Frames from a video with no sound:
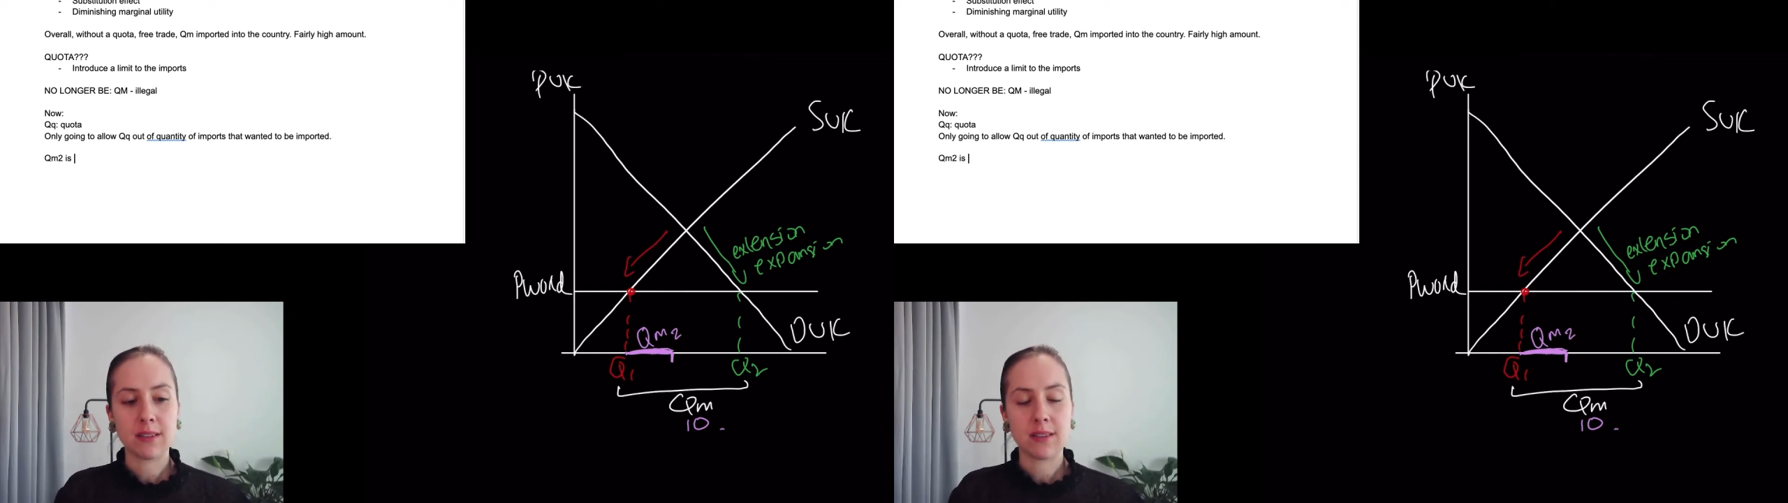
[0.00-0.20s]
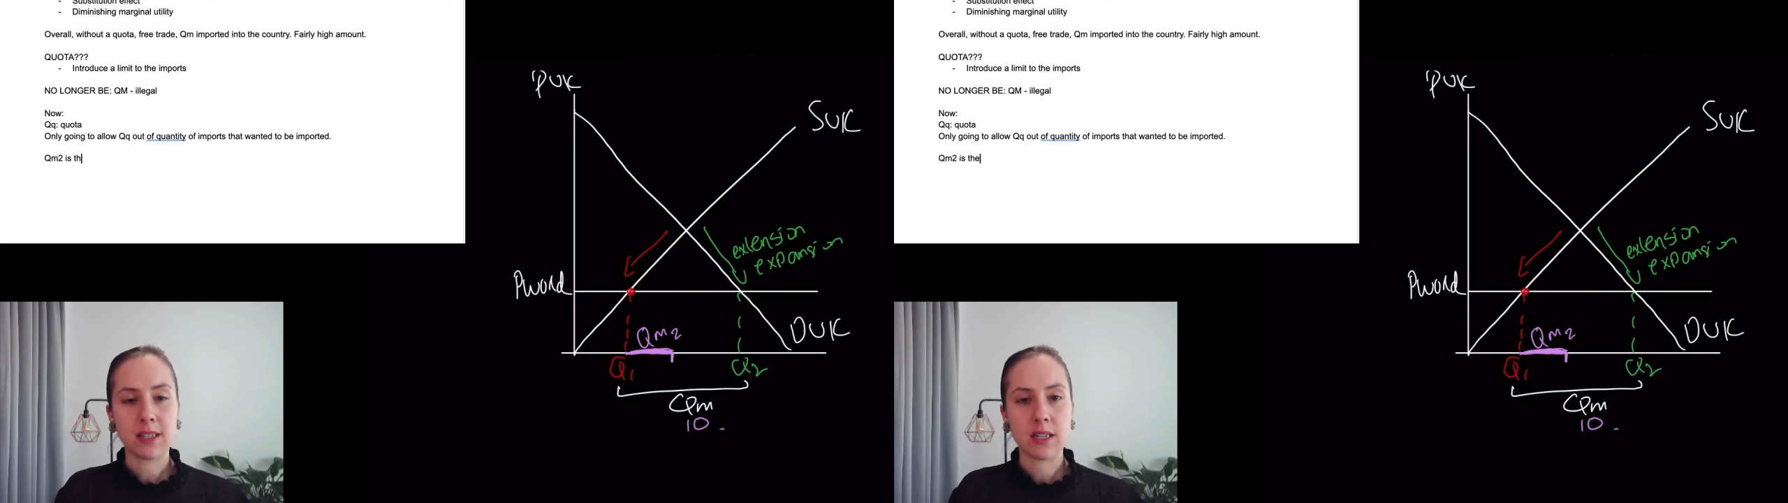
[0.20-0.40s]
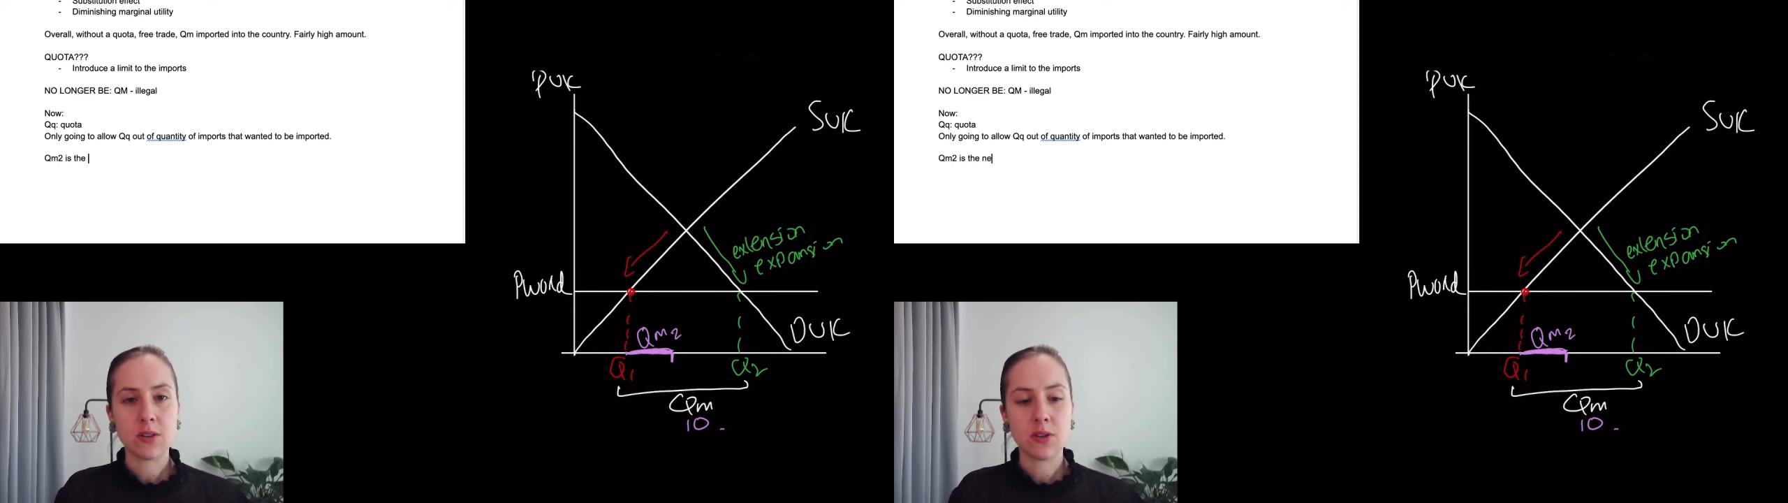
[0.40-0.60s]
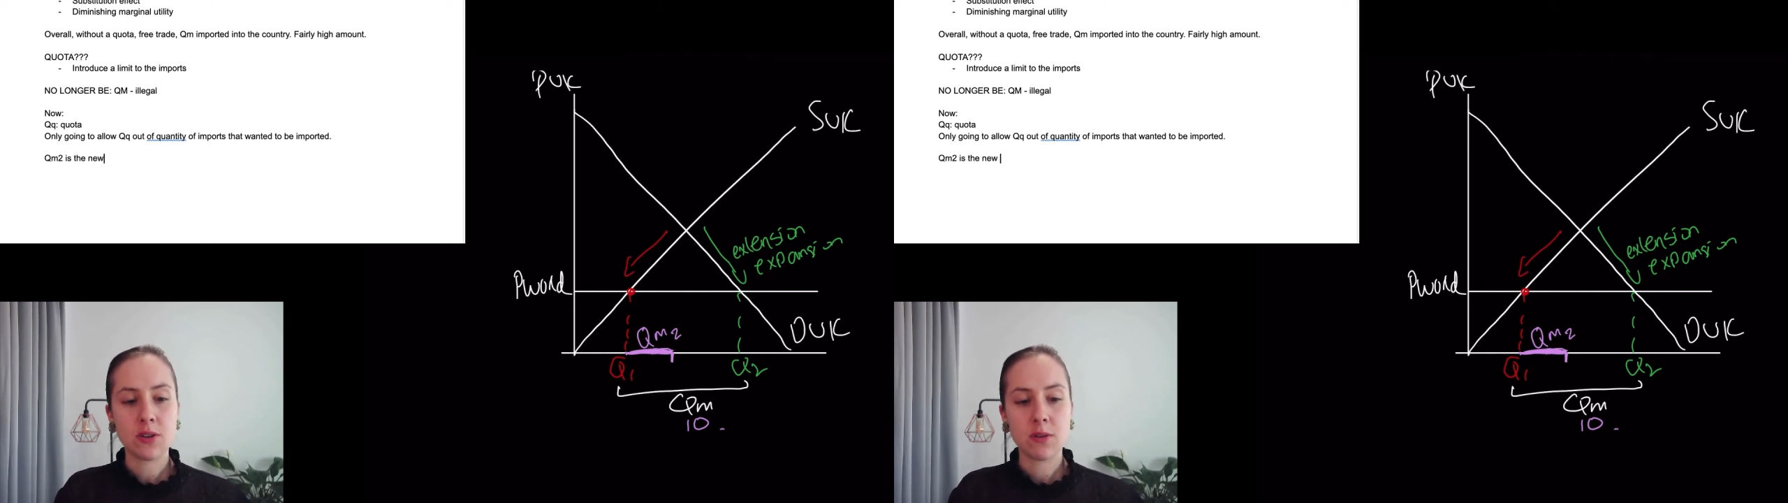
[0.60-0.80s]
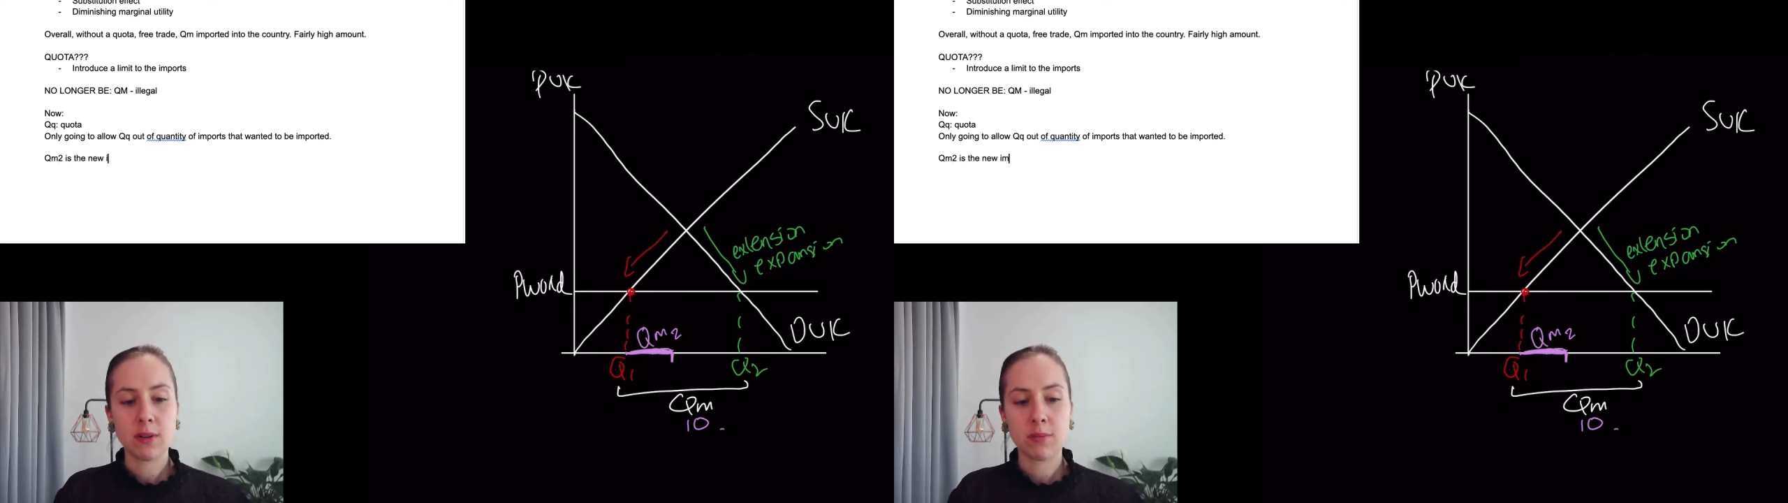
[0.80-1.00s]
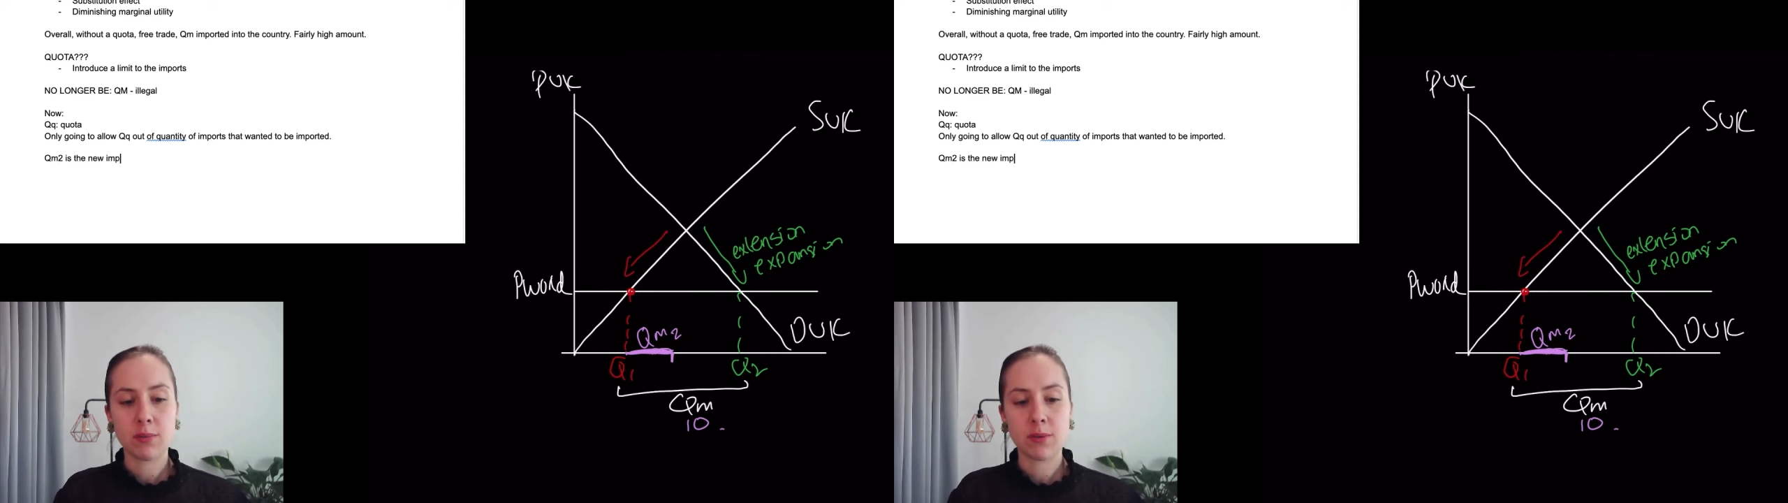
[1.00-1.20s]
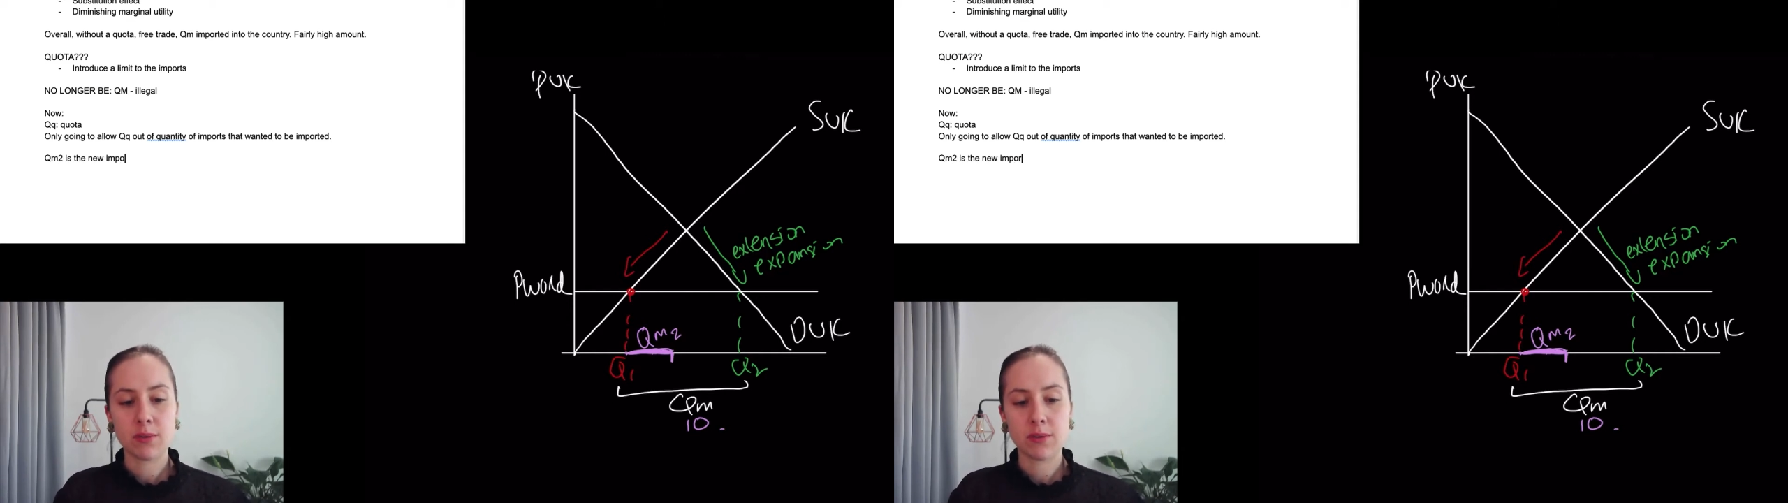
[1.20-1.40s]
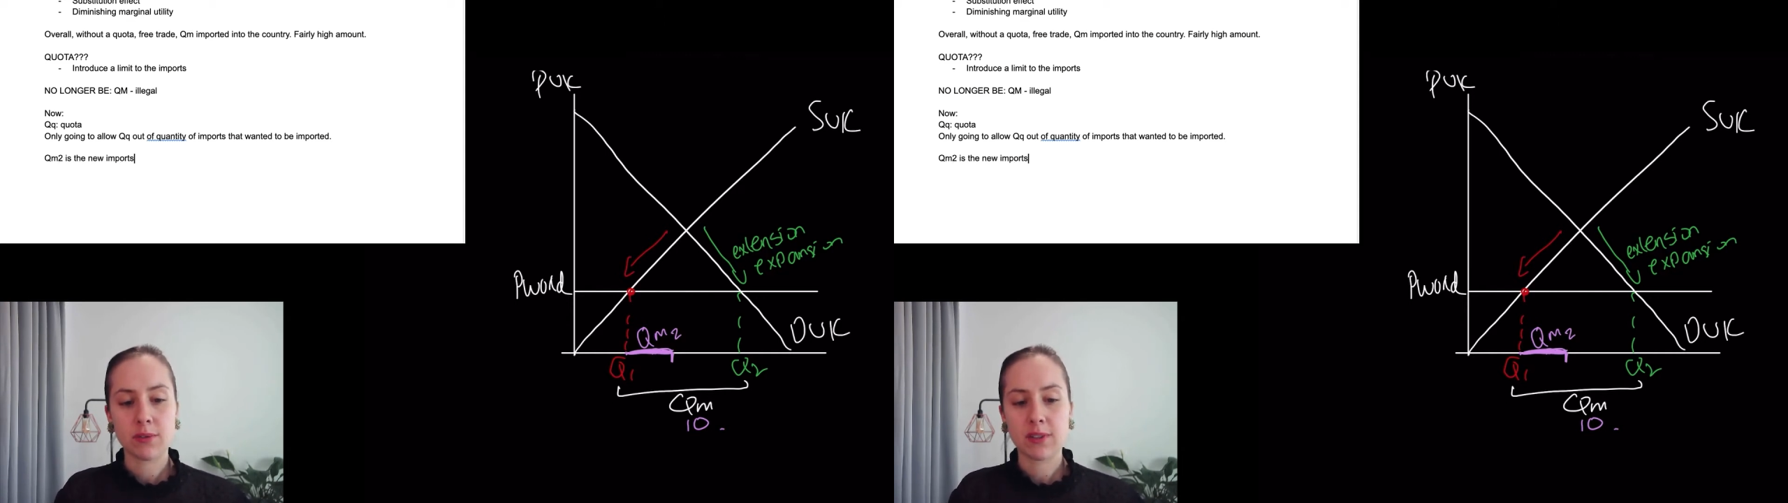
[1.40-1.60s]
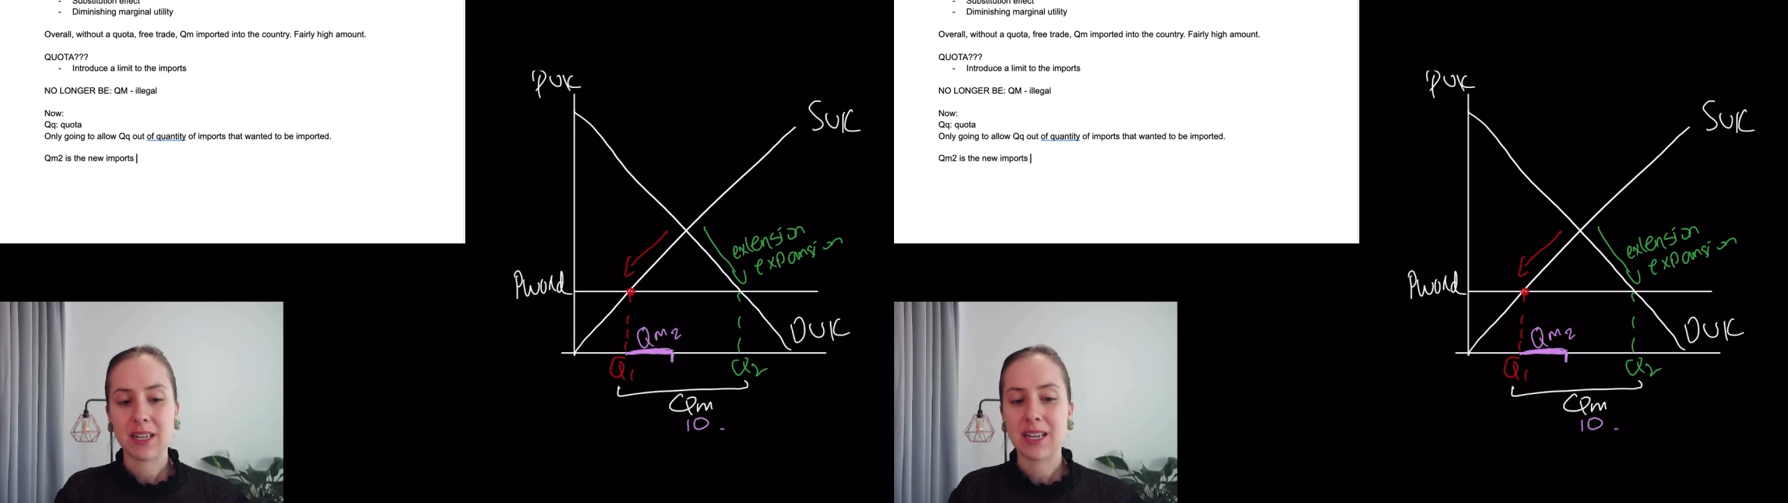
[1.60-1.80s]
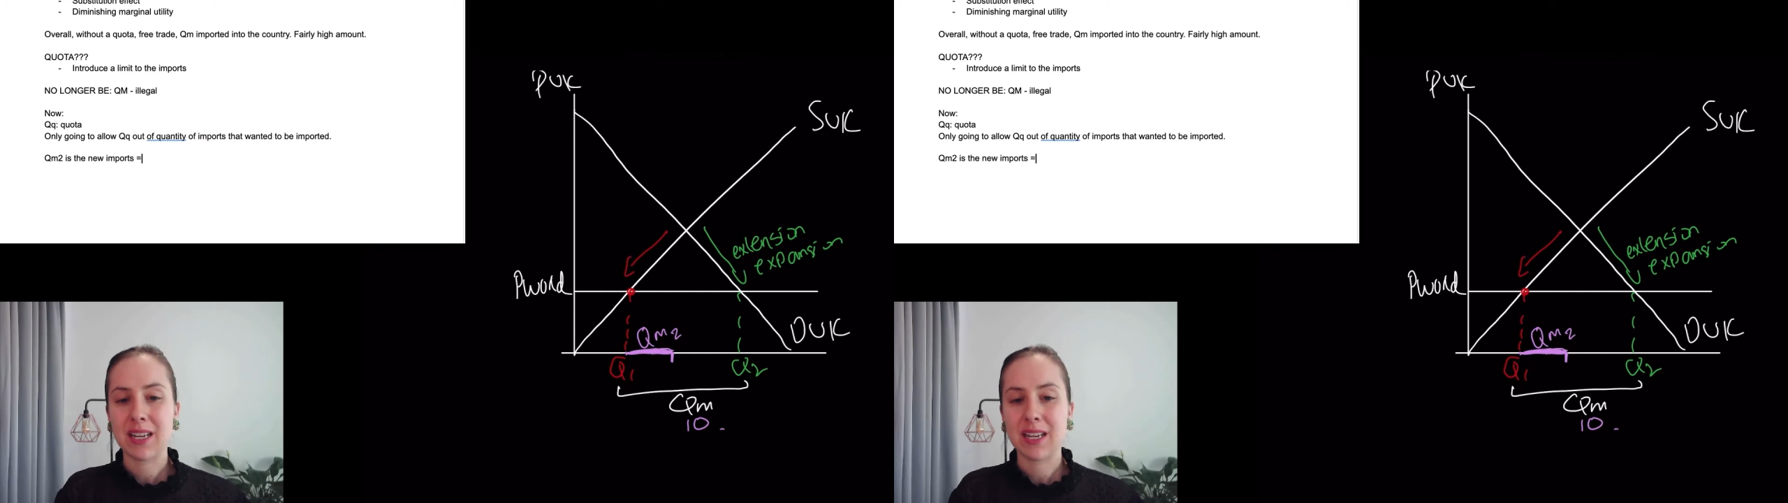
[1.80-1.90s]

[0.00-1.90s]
the new imports and it